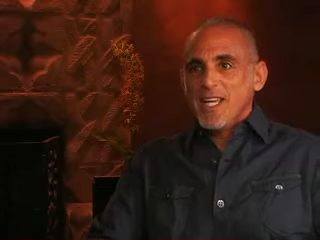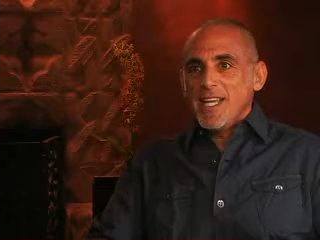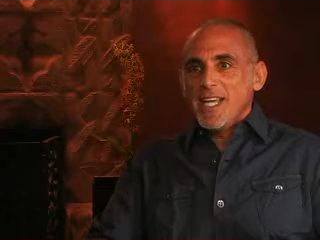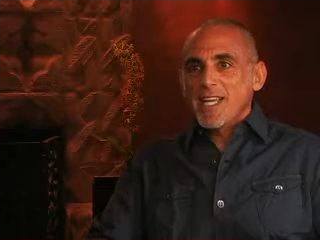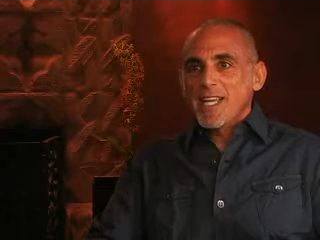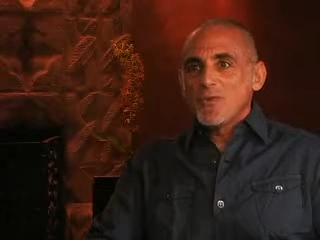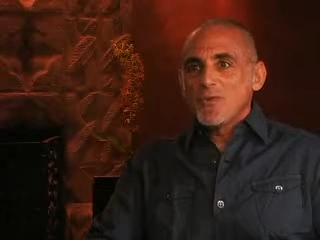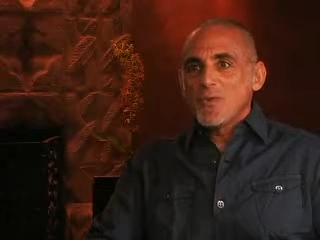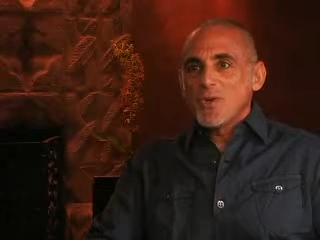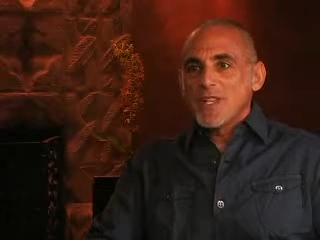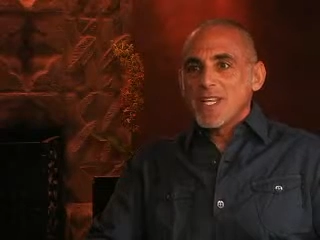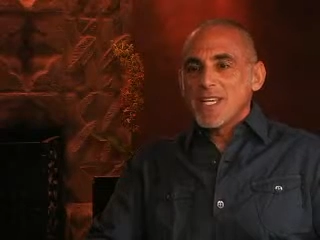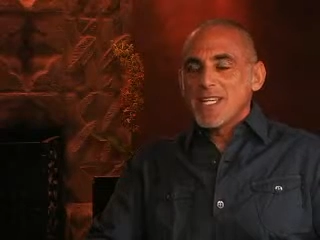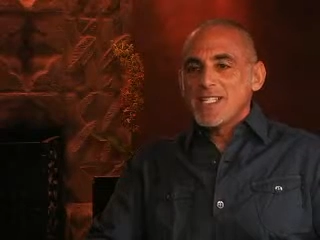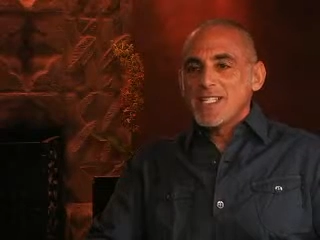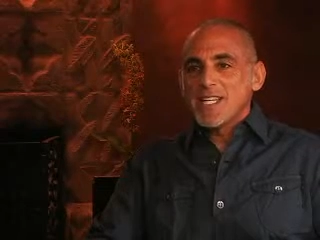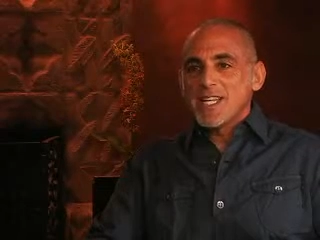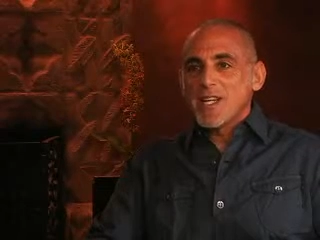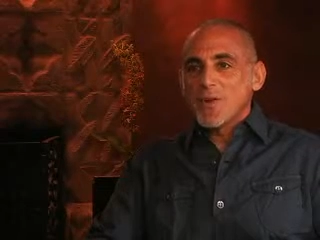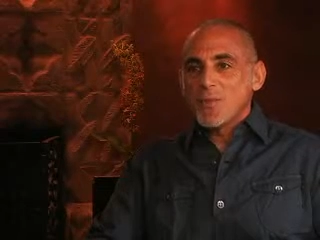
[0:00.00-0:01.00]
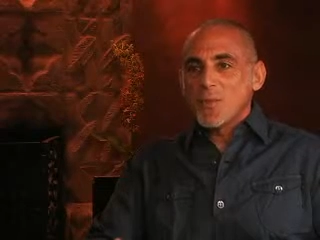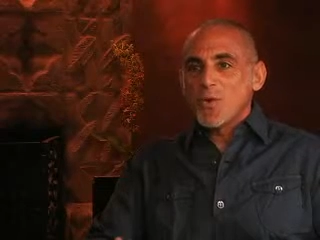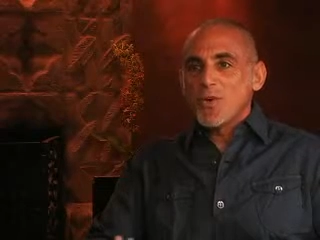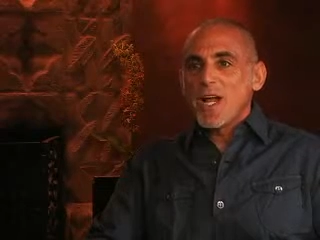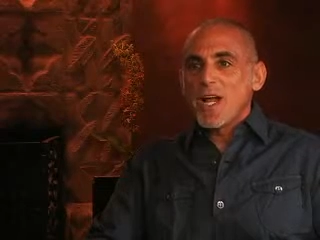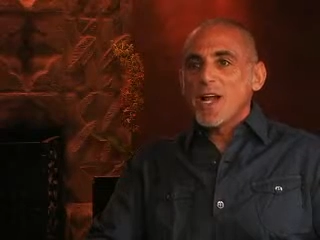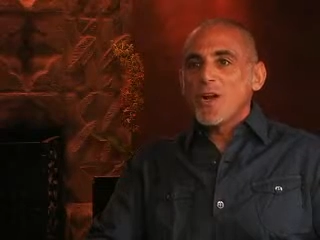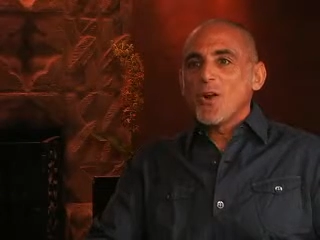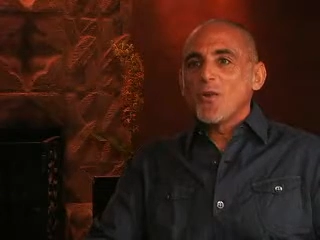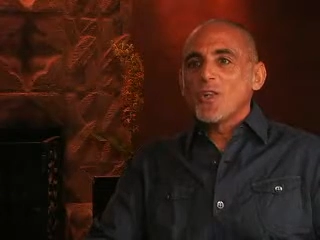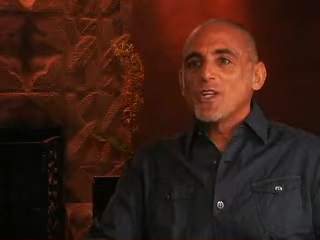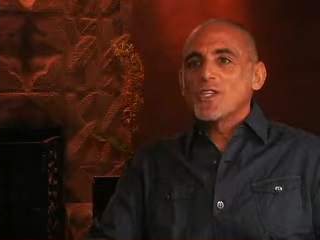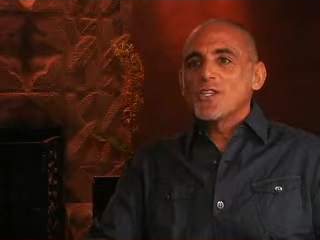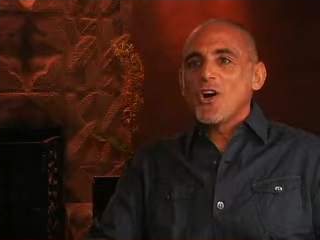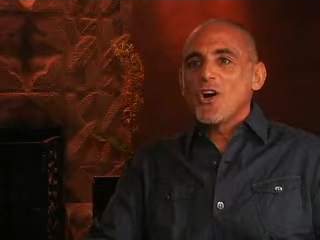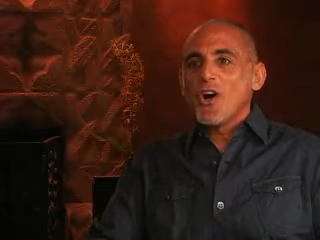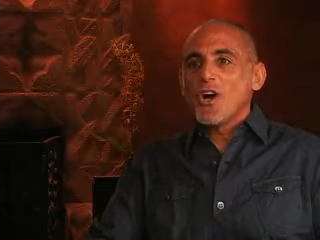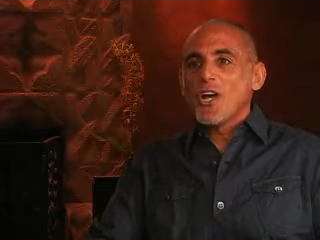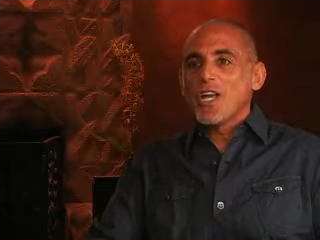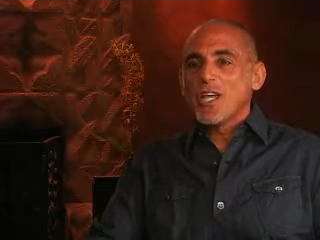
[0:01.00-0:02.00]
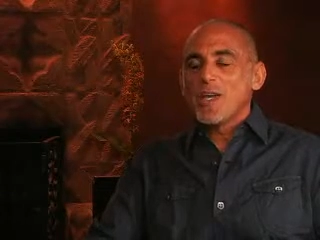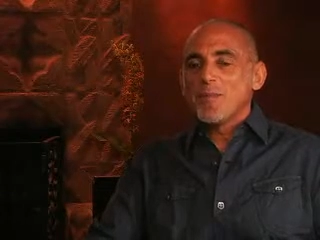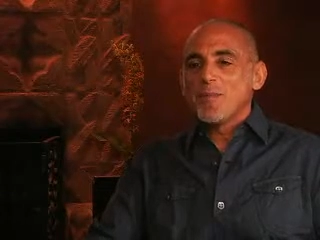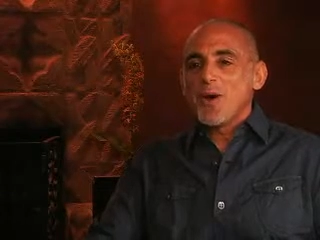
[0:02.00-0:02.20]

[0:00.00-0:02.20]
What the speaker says: In releasing, we're not only talking